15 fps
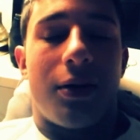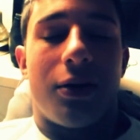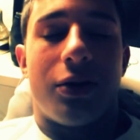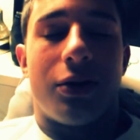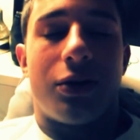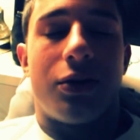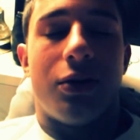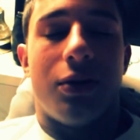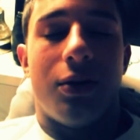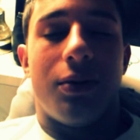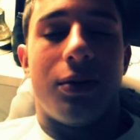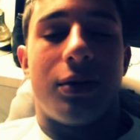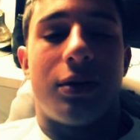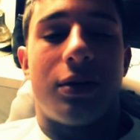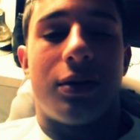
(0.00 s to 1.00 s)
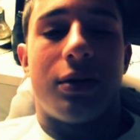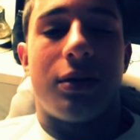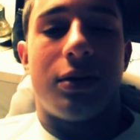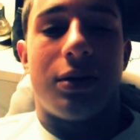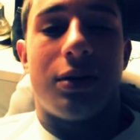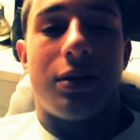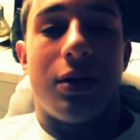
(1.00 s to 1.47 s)
Girls don't
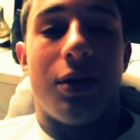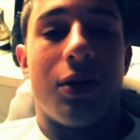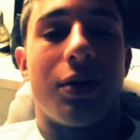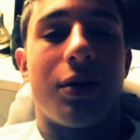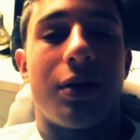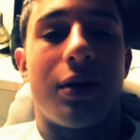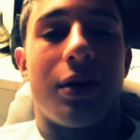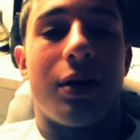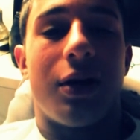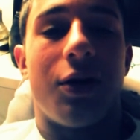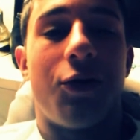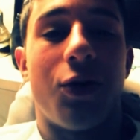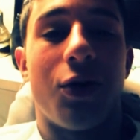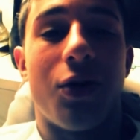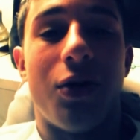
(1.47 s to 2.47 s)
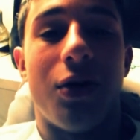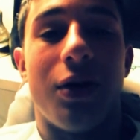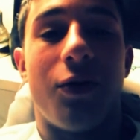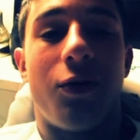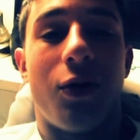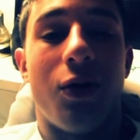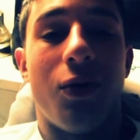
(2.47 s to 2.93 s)
look. If you're going,
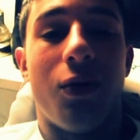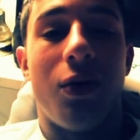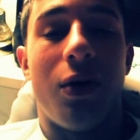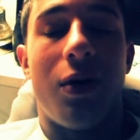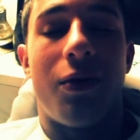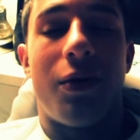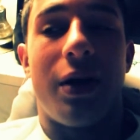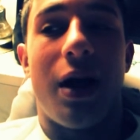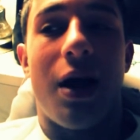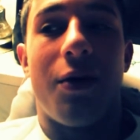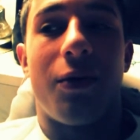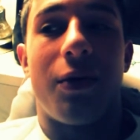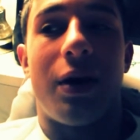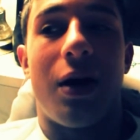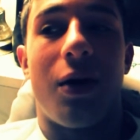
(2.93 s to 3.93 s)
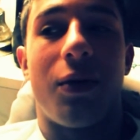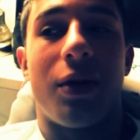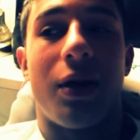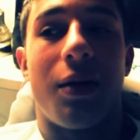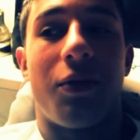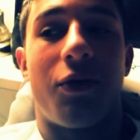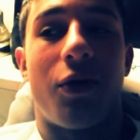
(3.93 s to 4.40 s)
if you already have went out
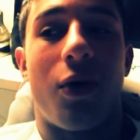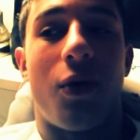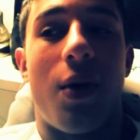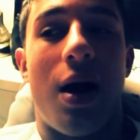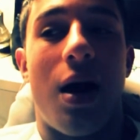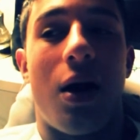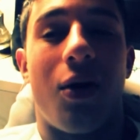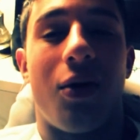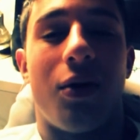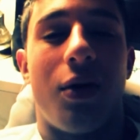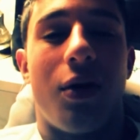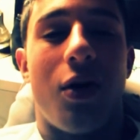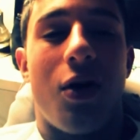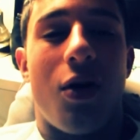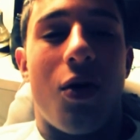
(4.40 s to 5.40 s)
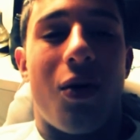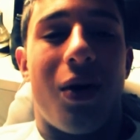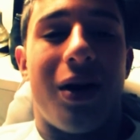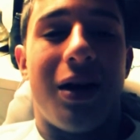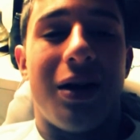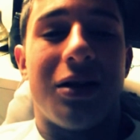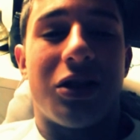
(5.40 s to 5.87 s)
with him for a while,
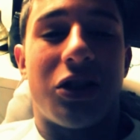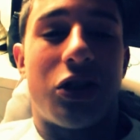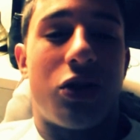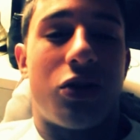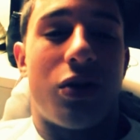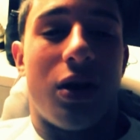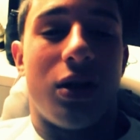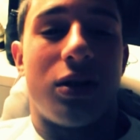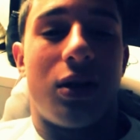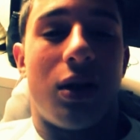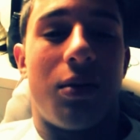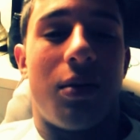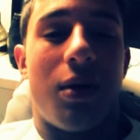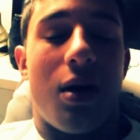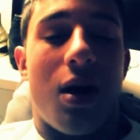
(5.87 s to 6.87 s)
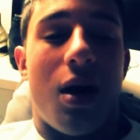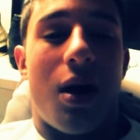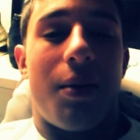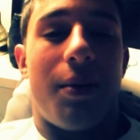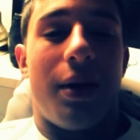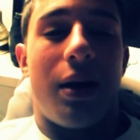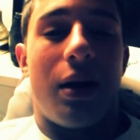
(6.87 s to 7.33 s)
why not just trust him?
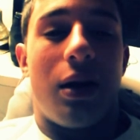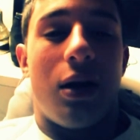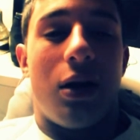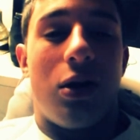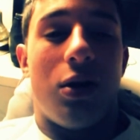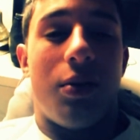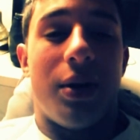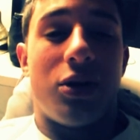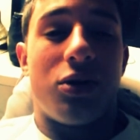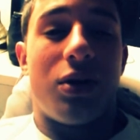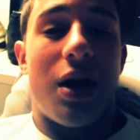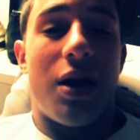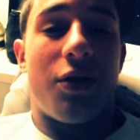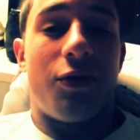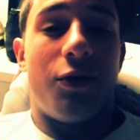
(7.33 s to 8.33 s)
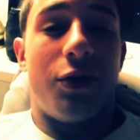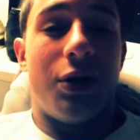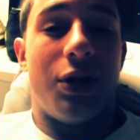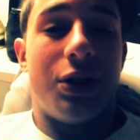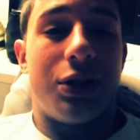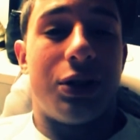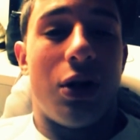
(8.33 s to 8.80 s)
I mean, you've been together for
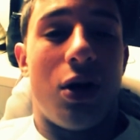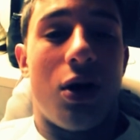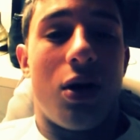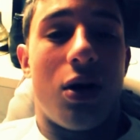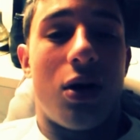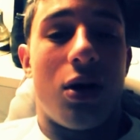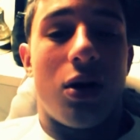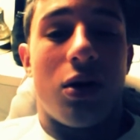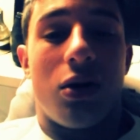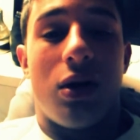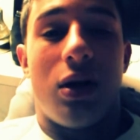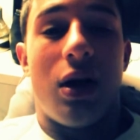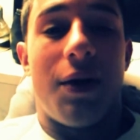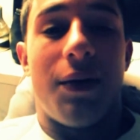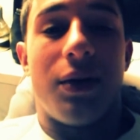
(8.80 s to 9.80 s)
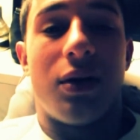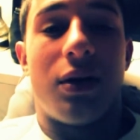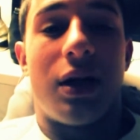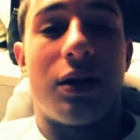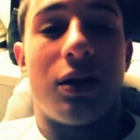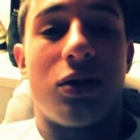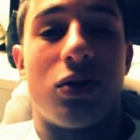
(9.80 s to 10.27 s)
this long. He haven't
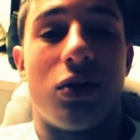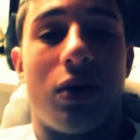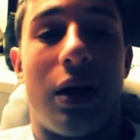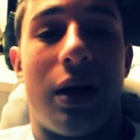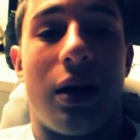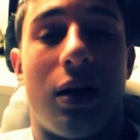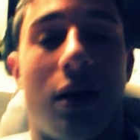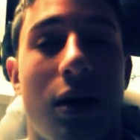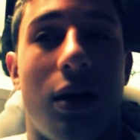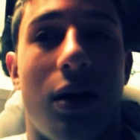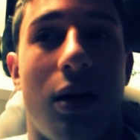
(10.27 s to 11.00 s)
done nothing to like,